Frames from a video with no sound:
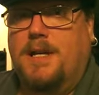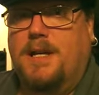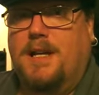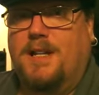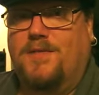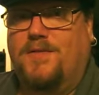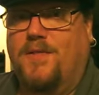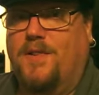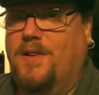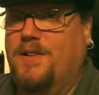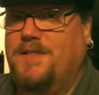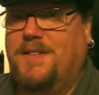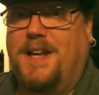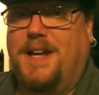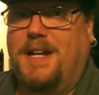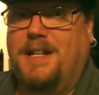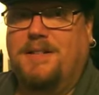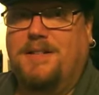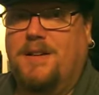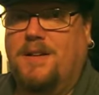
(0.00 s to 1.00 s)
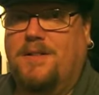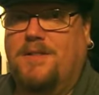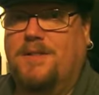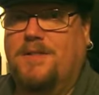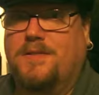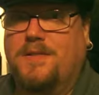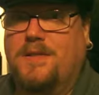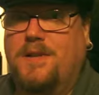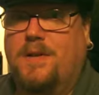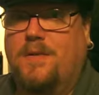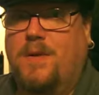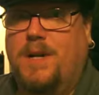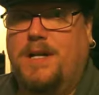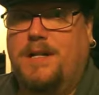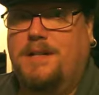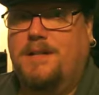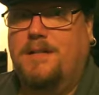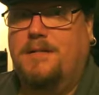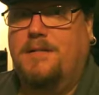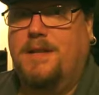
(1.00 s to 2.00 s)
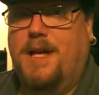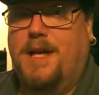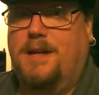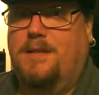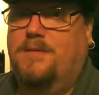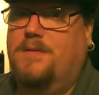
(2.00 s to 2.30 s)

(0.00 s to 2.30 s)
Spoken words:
as far as I can tell, there's no way to do that.